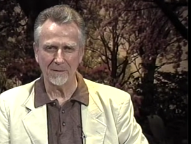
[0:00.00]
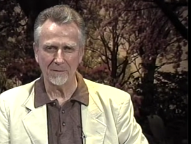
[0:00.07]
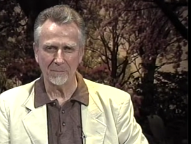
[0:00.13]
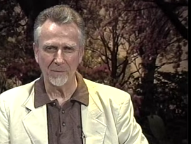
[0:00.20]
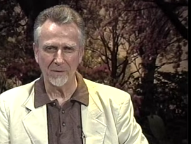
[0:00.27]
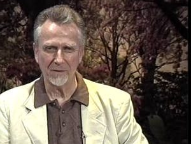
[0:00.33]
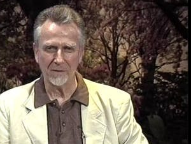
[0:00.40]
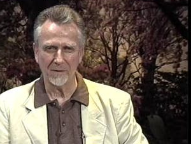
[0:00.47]

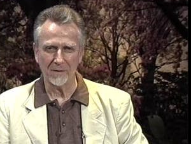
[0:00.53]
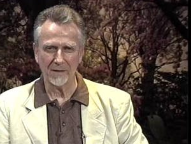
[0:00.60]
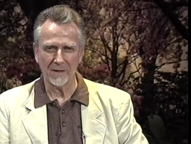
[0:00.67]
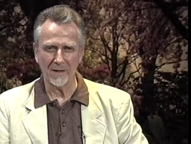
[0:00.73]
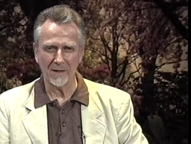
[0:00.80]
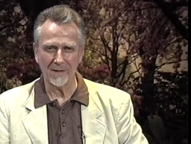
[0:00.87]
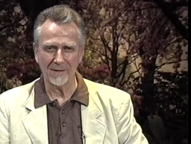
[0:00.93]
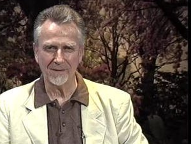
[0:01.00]
Ms.
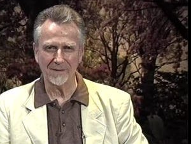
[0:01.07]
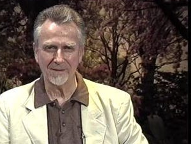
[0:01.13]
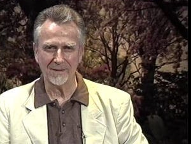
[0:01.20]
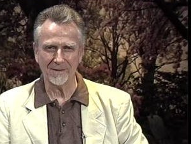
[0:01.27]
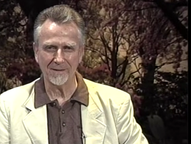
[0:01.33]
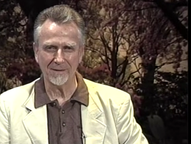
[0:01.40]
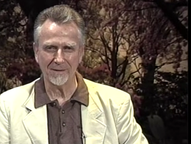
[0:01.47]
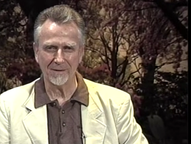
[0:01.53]
Arquette
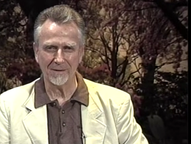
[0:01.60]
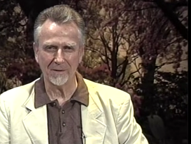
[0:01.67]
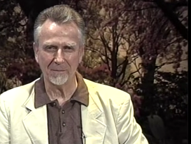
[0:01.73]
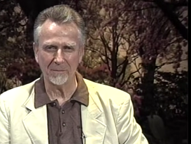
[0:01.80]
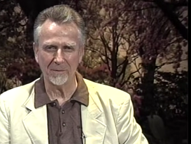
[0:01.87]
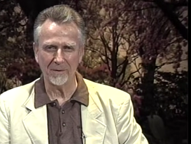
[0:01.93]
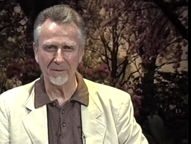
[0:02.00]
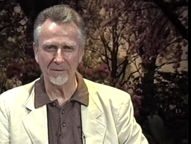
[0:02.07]

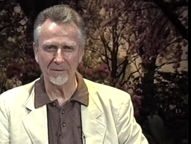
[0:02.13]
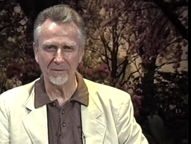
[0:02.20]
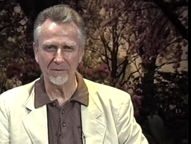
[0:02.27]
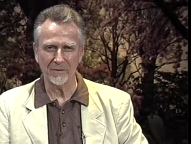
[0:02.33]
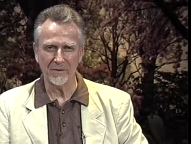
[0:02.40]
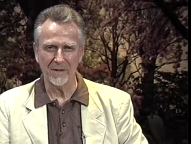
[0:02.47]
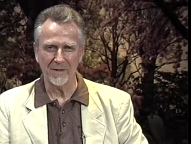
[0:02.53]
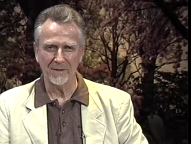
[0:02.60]

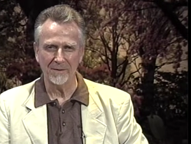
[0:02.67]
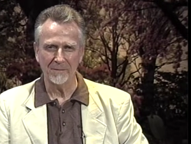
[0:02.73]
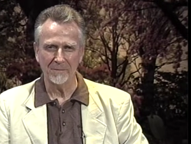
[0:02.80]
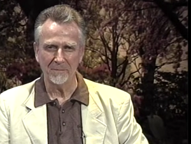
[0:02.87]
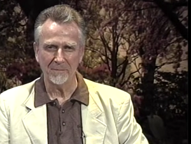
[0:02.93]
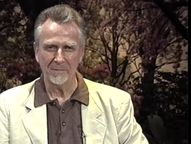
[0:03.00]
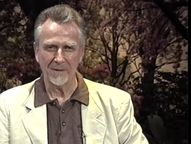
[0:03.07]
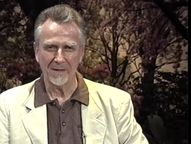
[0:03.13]
appears
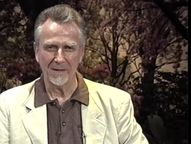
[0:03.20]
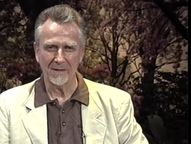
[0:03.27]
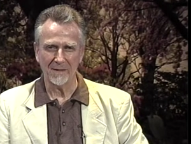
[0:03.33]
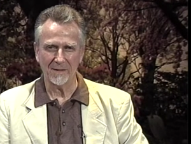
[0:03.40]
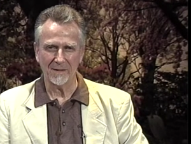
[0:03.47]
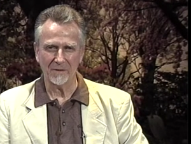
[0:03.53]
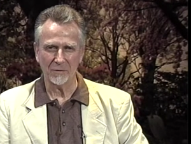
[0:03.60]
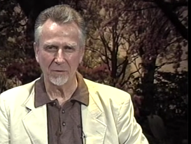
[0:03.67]

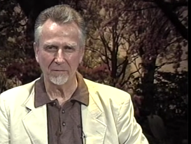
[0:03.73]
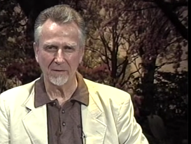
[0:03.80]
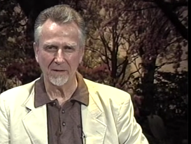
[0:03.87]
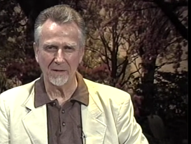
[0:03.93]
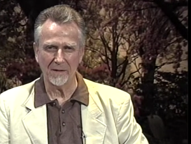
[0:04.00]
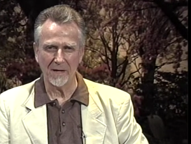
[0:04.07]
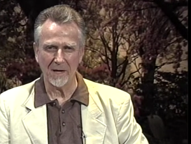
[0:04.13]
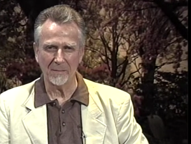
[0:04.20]
in sort of a
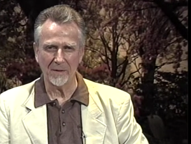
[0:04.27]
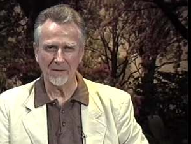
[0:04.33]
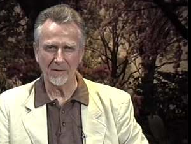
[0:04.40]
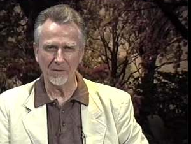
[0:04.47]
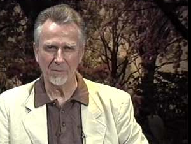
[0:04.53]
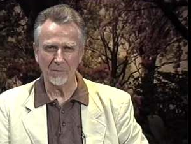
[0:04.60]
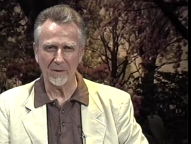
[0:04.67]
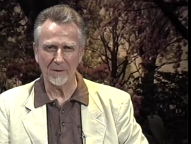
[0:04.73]

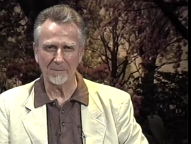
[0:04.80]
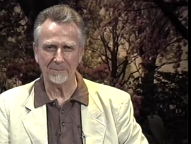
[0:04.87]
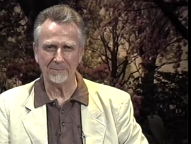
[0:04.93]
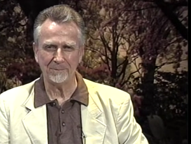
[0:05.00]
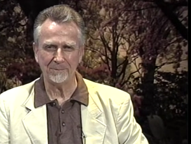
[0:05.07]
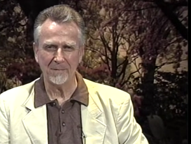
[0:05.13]
cameo.